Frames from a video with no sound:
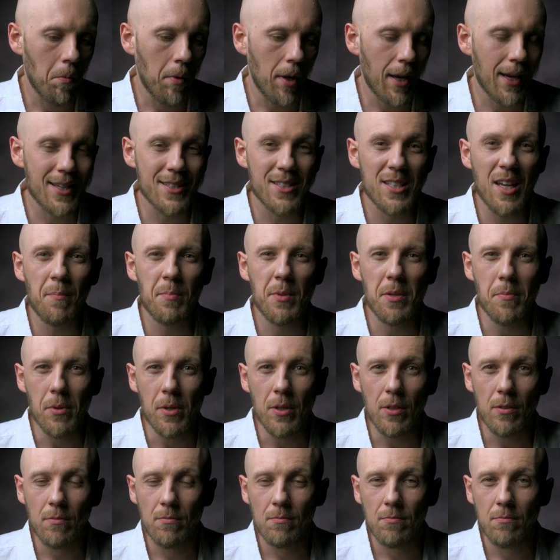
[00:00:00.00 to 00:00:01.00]

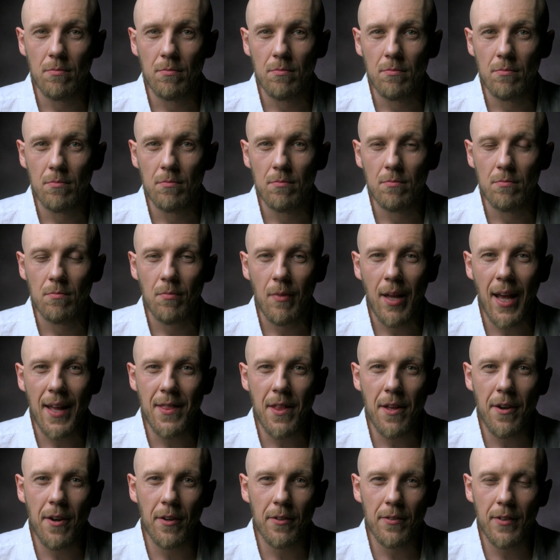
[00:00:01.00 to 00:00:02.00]
acceptable and
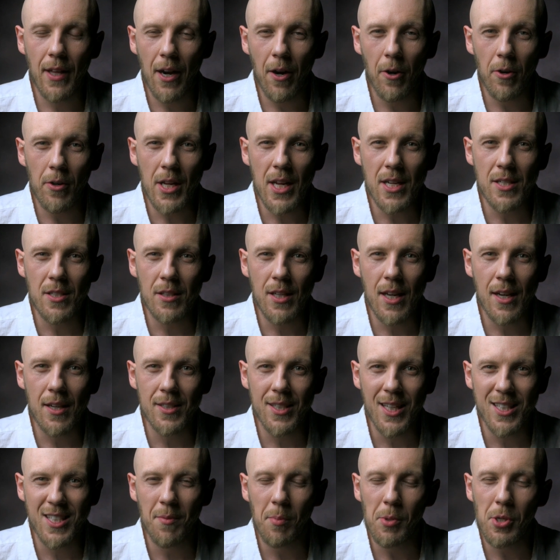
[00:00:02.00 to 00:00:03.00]
that are easily
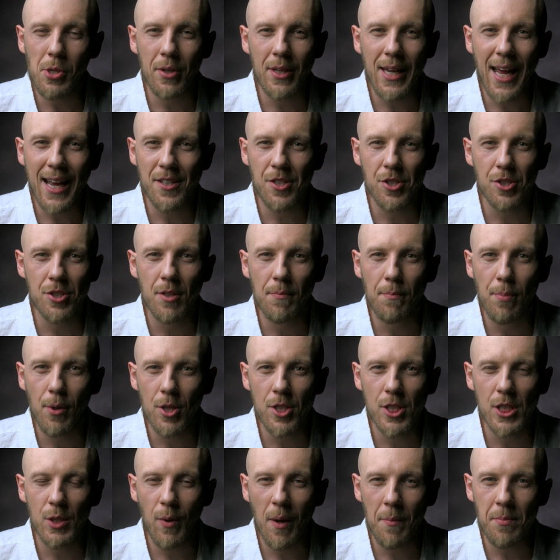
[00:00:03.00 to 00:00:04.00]
accessible. You can access the
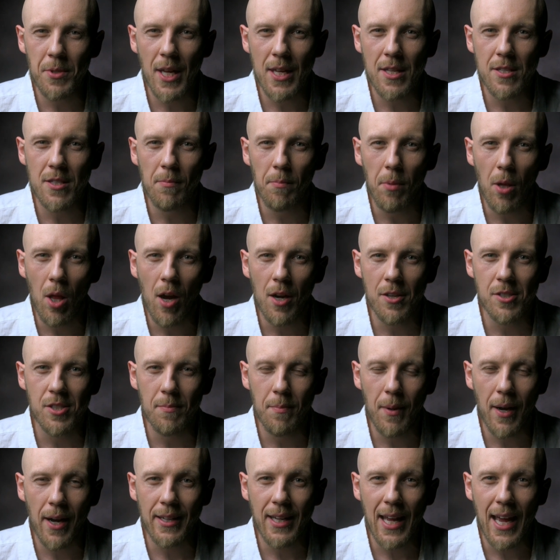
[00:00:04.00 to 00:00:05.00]
books, the websites, the blogs, the
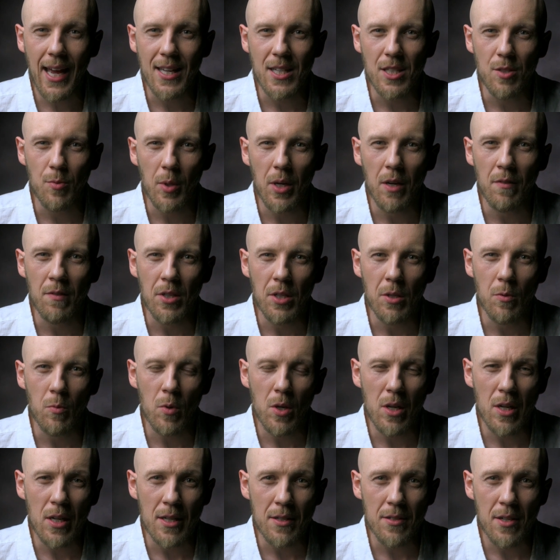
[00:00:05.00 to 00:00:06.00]
podcasts, whatever you
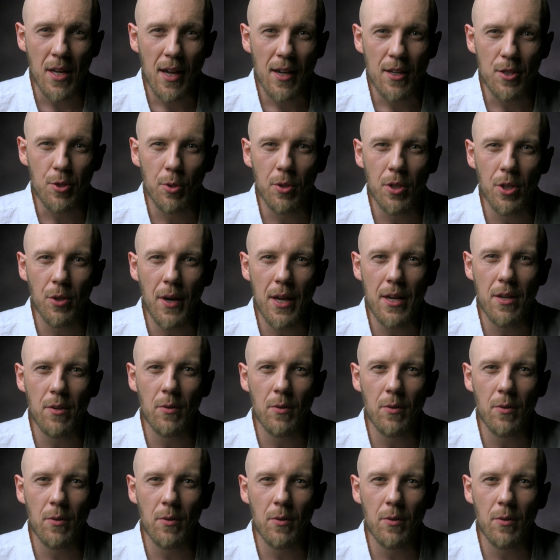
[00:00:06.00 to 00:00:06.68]
want. You can create